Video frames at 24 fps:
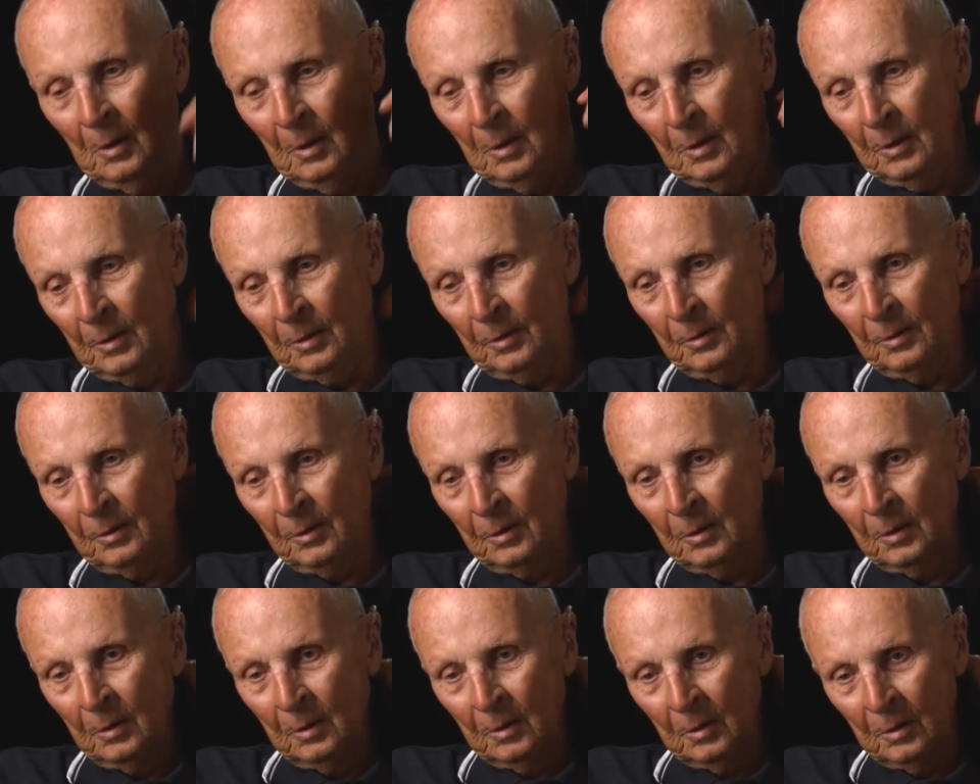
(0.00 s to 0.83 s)
and
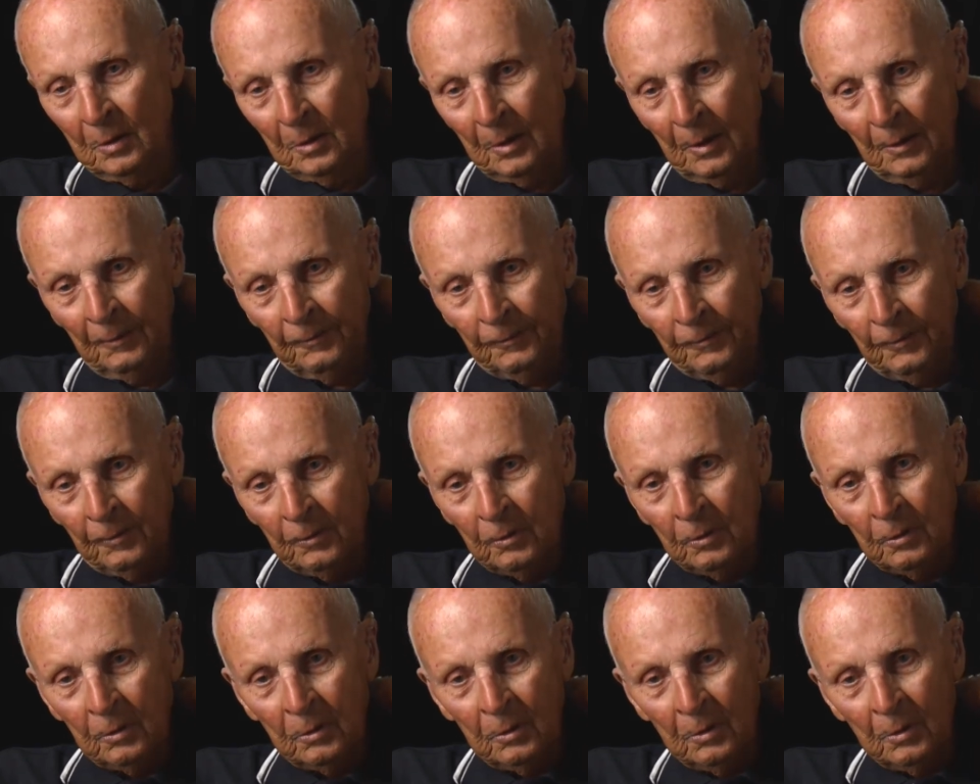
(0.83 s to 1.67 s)

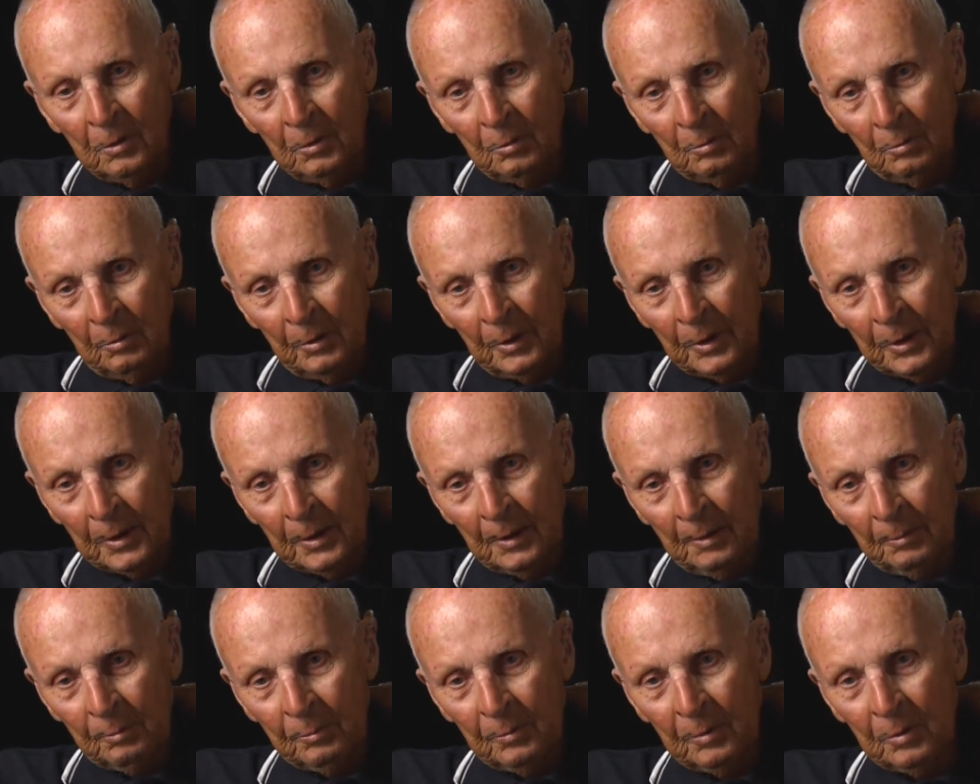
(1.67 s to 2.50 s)
therefore we
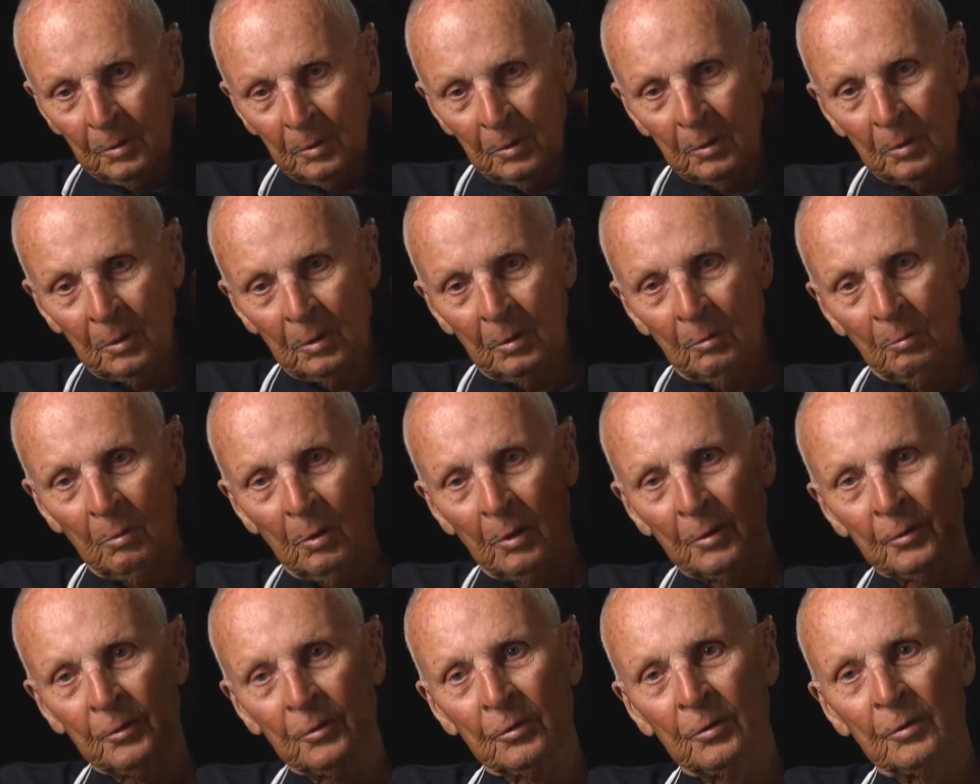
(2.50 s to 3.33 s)
kept a
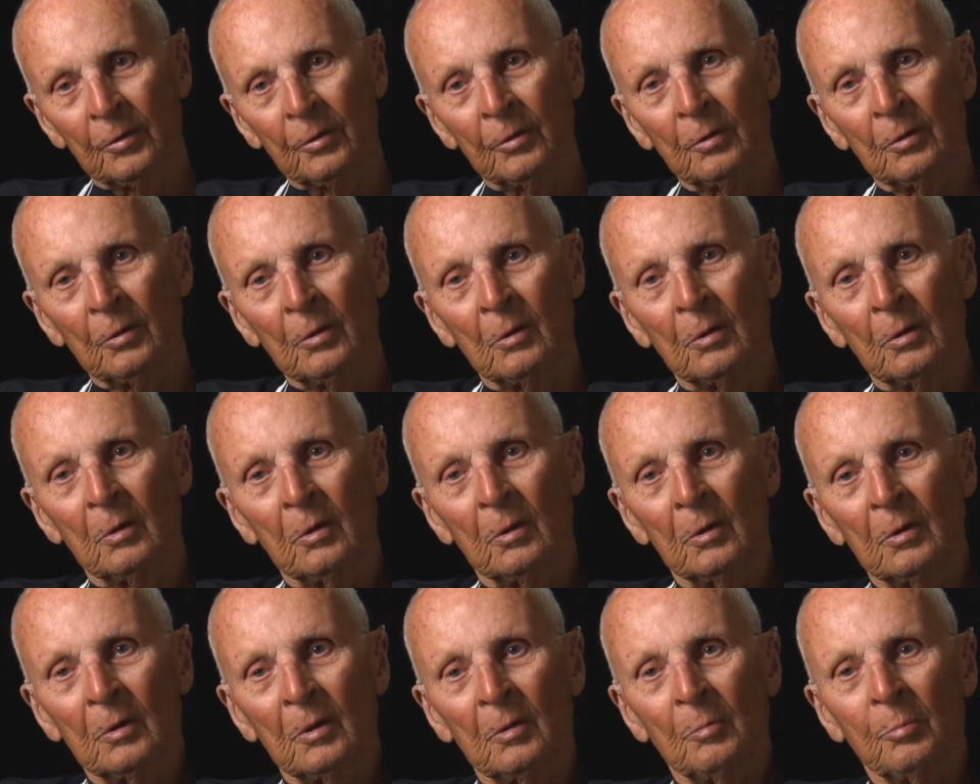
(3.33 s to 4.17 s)
watch
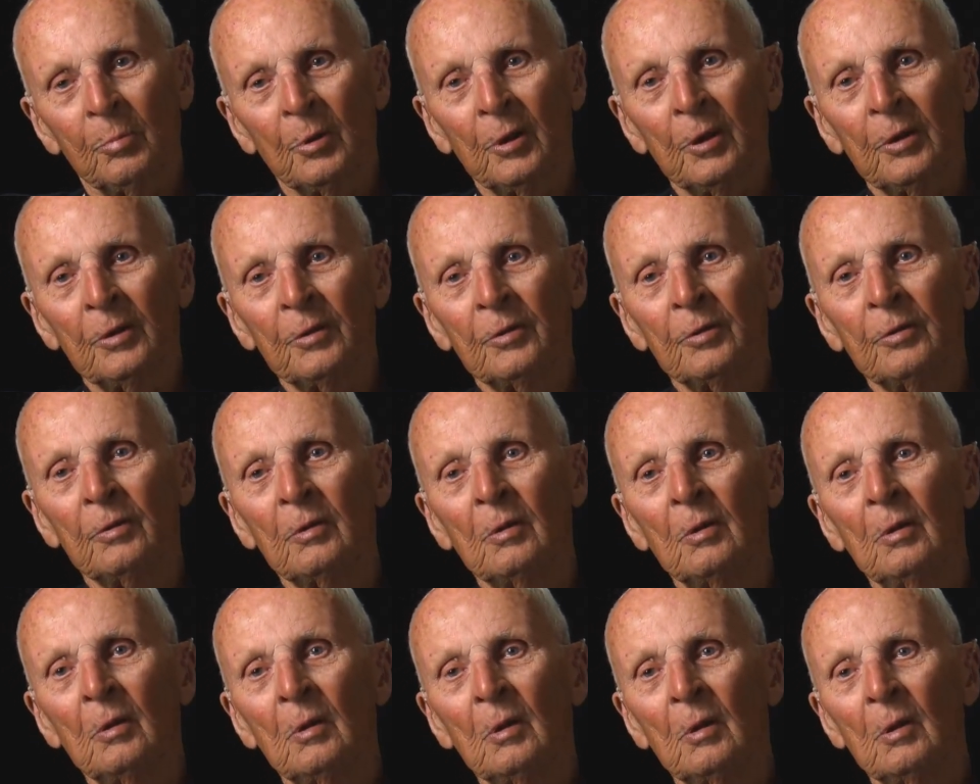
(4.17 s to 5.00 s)
on the bridge
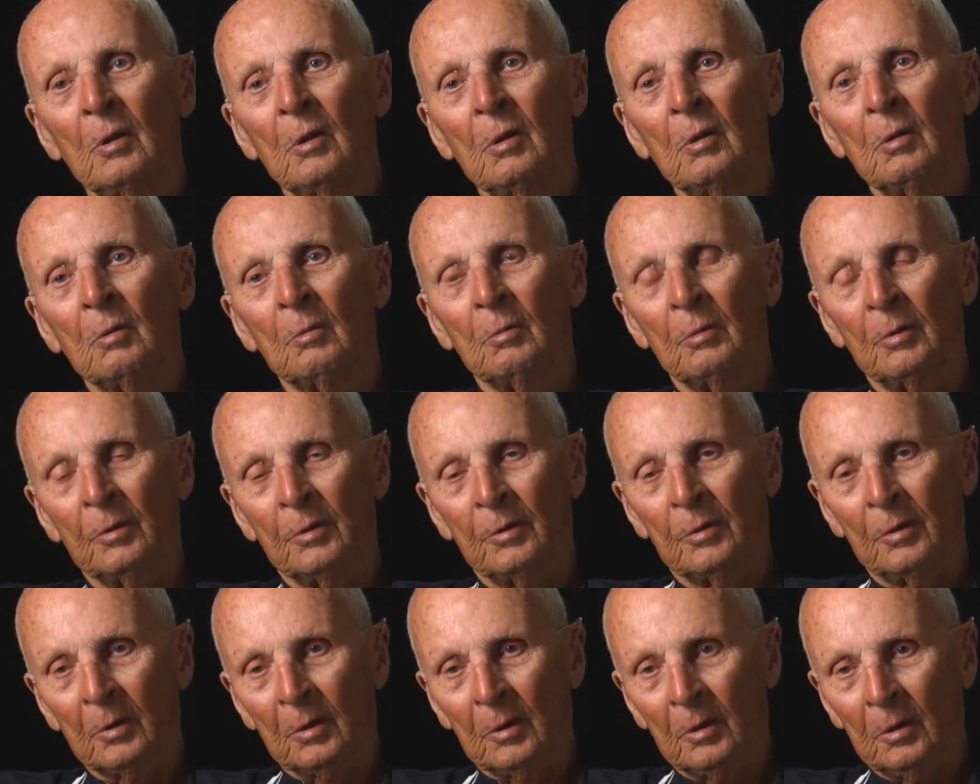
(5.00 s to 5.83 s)

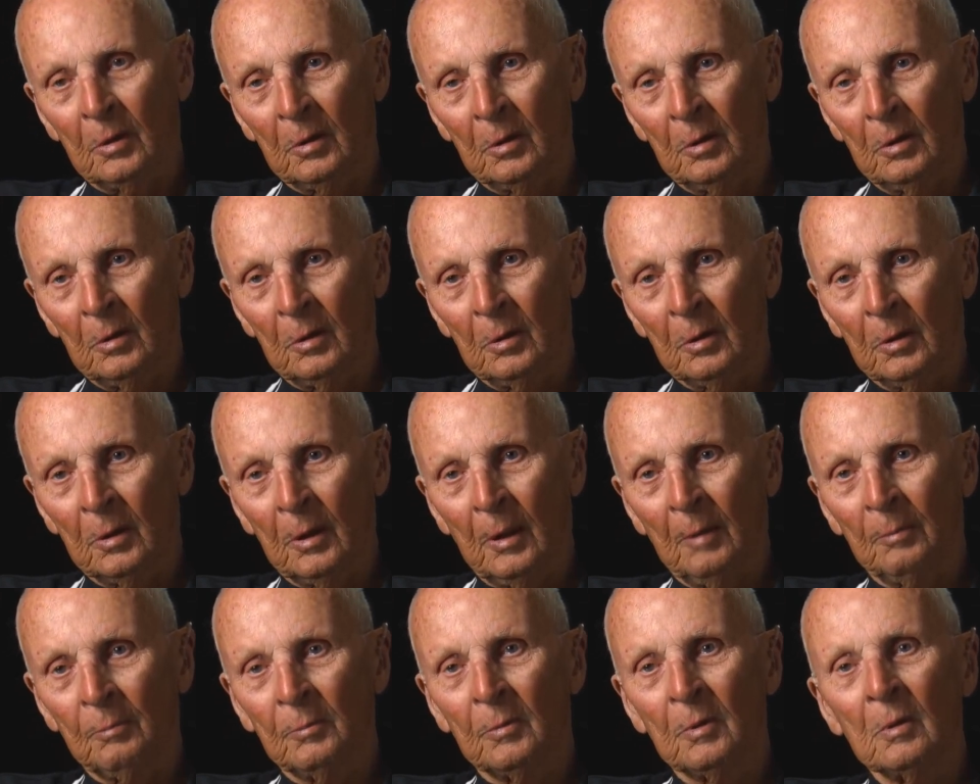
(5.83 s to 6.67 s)
with the
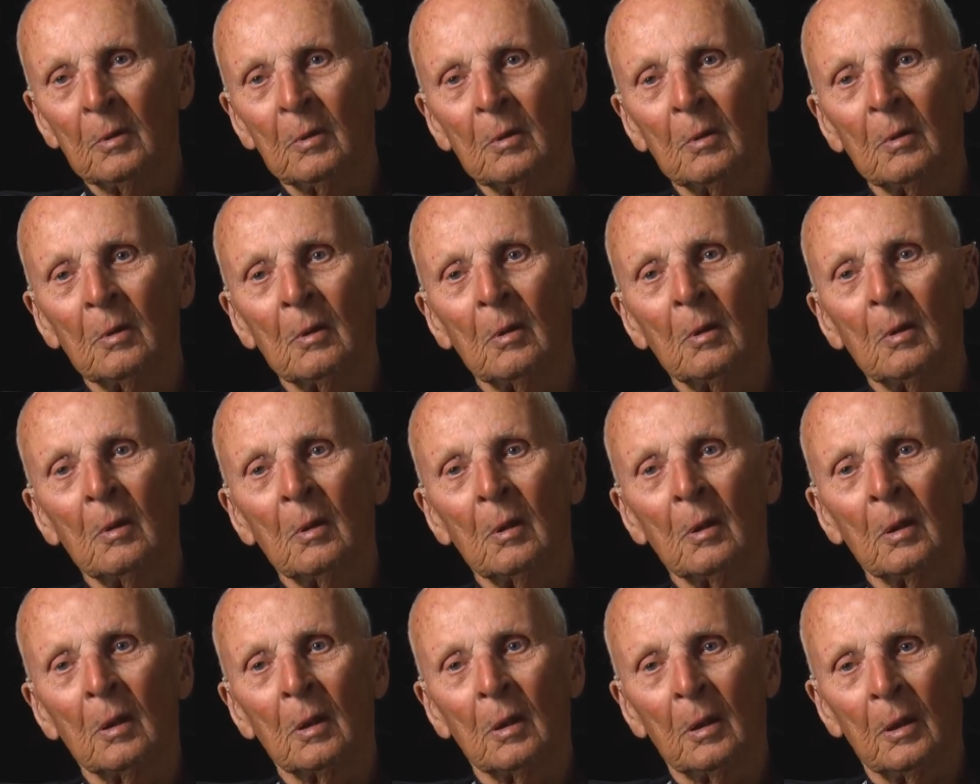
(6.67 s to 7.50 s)
captain
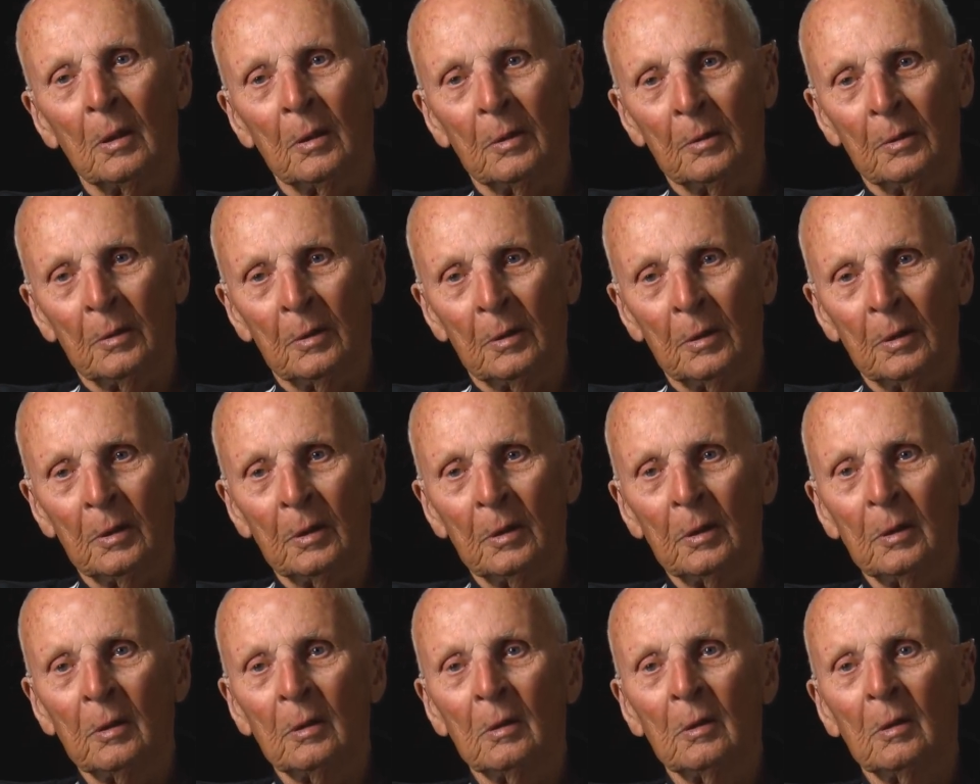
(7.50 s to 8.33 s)
and
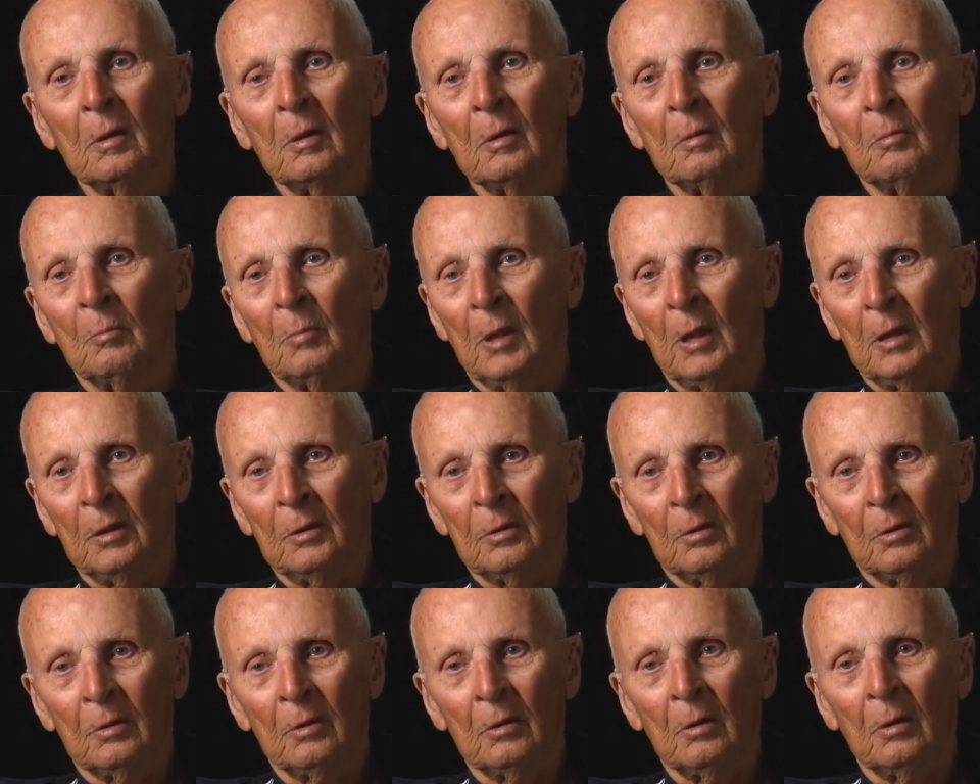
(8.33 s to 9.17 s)
the
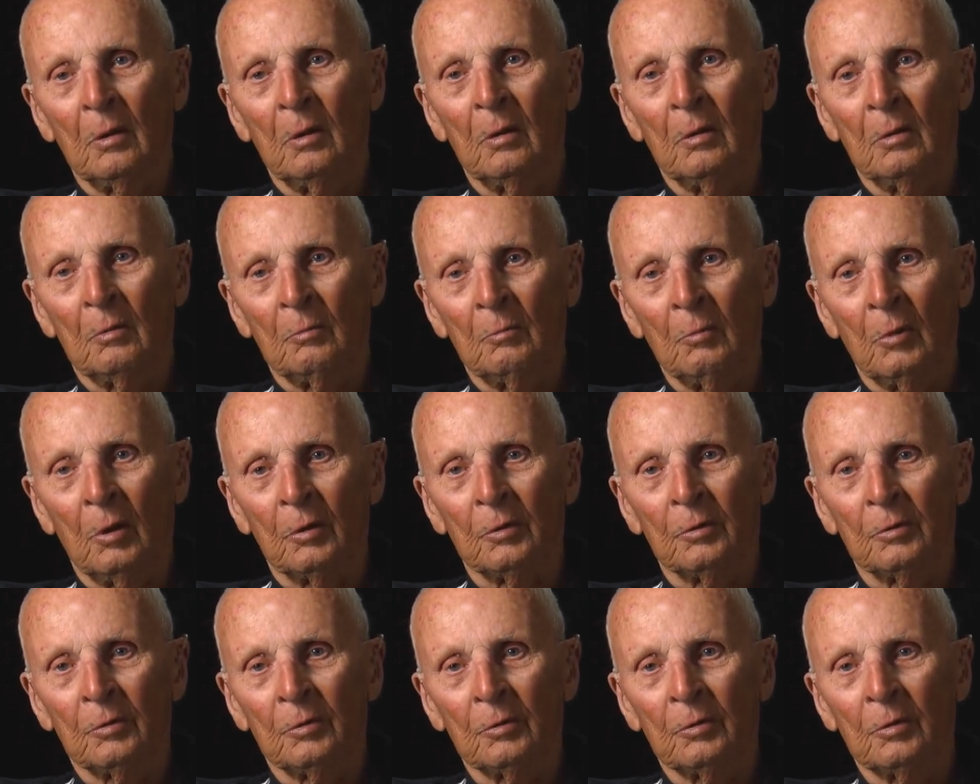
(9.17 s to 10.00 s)
mate on
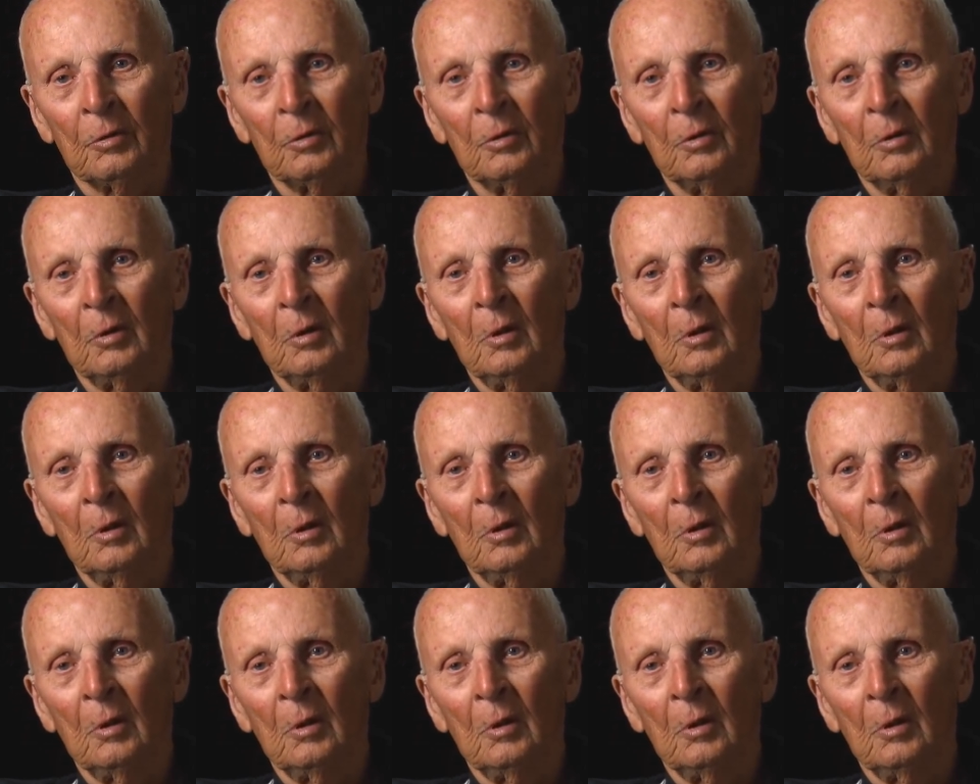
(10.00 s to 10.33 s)
watch.